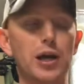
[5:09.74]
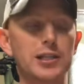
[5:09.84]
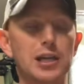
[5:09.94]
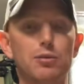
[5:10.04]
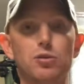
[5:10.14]

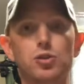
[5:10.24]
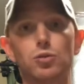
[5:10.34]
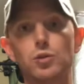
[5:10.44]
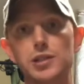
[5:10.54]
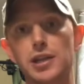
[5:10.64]
table. So
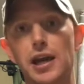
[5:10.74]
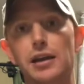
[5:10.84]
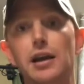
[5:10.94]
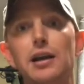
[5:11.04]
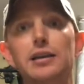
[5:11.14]
once again,
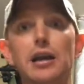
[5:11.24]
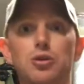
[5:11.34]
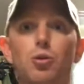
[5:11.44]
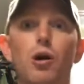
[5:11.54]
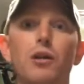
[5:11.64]
thank you
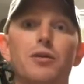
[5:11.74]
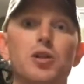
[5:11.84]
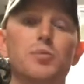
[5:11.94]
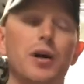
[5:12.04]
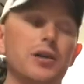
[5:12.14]
to all of our
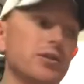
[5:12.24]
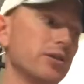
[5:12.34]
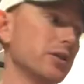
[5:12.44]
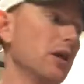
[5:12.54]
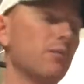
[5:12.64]

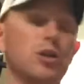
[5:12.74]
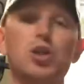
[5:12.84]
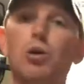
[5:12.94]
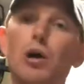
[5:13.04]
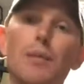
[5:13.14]
sponsors. But
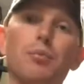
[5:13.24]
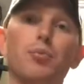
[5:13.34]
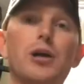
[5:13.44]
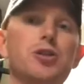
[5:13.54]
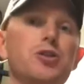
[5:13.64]
show up,
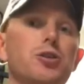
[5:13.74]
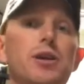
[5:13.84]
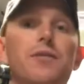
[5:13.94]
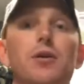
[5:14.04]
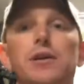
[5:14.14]
register.
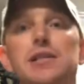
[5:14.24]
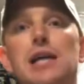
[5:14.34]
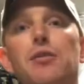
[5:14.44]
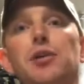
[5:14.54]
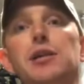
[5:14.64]
If you're in the
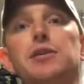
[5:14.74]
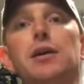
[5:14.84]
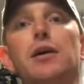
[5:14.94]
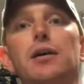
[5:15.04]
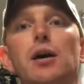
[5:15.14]
Southeast,
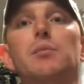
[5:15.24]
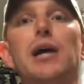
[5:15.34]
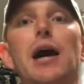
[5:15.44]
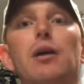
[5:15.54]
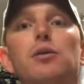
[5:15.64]
come
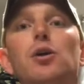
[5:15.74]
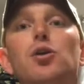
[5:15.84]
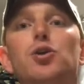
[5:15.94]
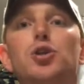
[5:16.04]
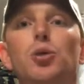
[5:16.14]
down,
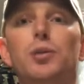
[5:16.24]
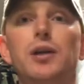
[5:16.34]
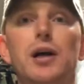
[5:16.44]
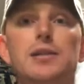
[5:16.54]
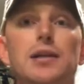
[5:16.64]
shoot with
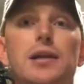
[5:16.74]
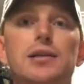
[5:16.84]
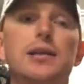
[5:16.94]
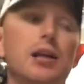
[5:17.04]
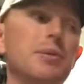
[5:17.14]
us. It's
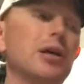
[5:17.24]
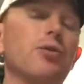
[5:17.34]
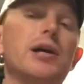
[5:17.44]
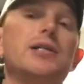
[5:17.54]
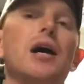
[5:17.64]
going to be a
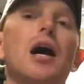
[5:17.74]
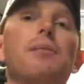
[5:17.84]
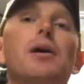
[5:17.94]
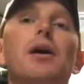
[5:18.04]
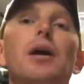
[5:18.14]
great time.
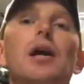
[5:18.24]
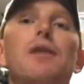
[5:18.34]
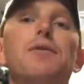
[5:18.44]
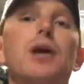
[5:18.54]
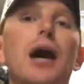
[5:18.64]
If
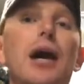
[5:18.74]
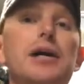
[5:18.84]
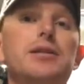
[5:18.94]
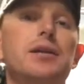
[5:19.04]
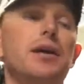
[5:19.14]
you
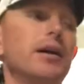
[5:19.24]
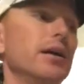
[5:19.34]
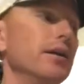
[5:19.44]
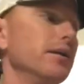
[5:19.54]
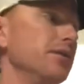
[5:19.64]
guys
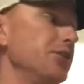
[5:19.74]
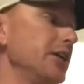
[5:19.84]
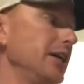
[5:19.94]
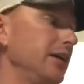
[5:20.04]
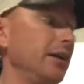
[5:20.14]

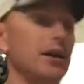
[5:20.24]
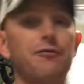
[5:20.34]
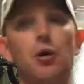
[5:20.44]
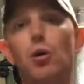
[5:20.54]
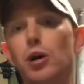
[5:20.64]
need
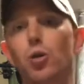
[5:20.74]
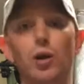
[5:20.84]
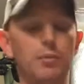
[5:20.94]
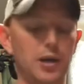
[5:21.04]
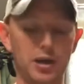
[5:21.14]
info on
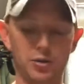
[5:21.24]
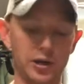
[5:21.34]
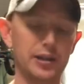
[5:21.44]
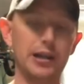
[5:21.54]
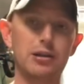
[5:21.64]
equipment or
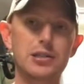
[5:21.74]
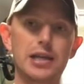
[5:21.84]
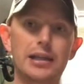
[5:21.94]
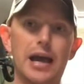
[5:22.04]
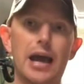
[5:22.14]
anything else
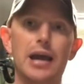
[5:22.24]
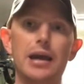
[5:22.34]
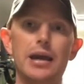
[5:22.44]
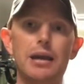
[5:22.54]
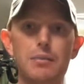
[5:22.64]
like that,
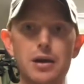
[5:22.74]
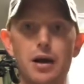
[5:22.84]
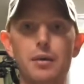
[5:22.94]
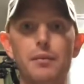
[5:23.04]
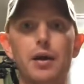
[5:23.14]
hit me up.